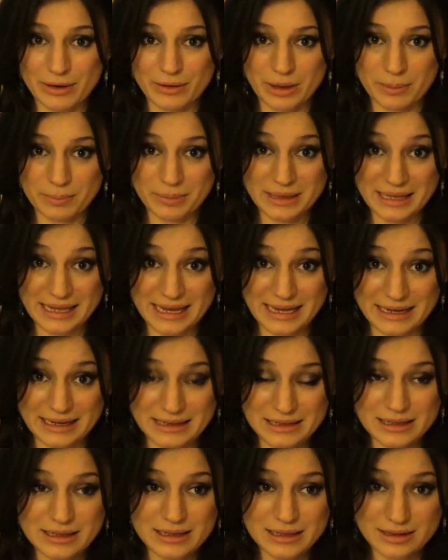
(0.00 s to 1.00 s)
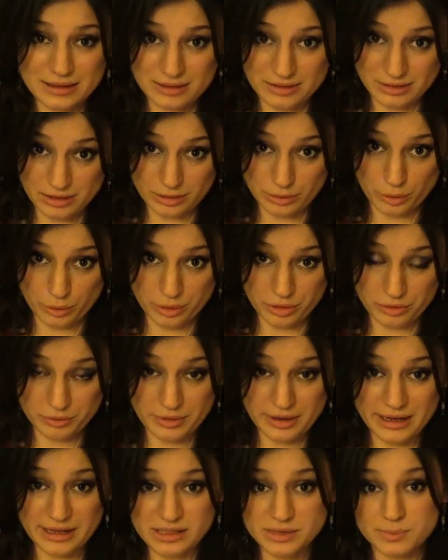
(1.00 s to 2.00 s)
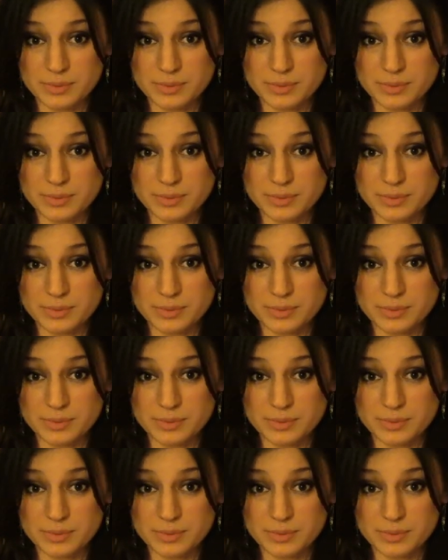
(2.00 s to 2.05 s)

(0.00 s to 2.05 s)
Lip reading: want to play the Lord of the Rings.